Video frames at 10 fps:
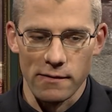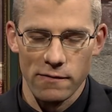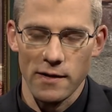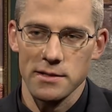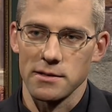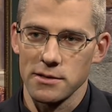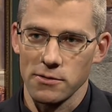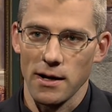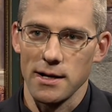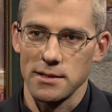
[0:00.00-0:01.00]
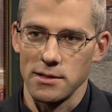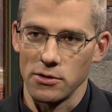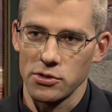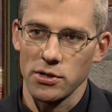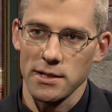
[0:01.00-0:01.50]
confesses Christ, you
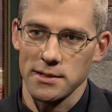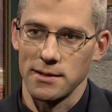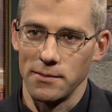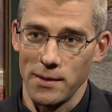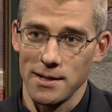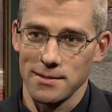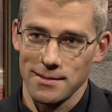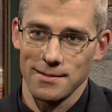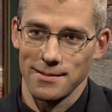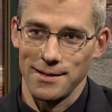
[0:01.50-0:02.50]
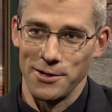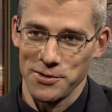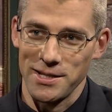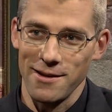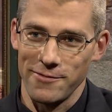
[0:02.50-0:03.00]
know, trusts him as, you know,
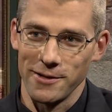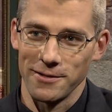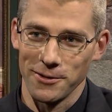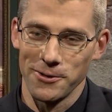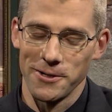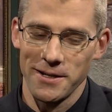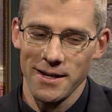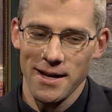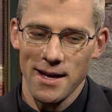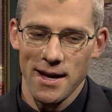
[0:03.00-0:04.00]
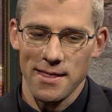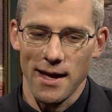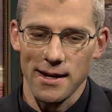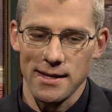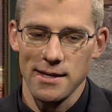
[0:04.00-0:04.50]
Savior and Lord,
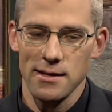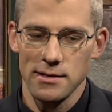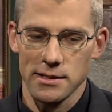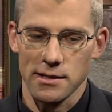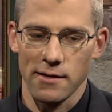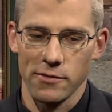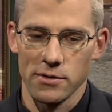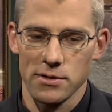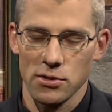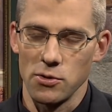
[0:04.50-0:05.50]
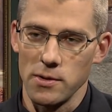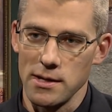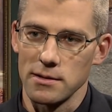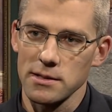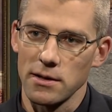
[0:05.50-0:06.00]
that he discovers who
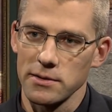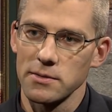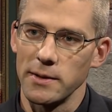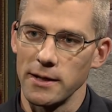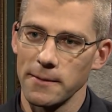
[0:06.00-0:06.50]
he is called to yeah.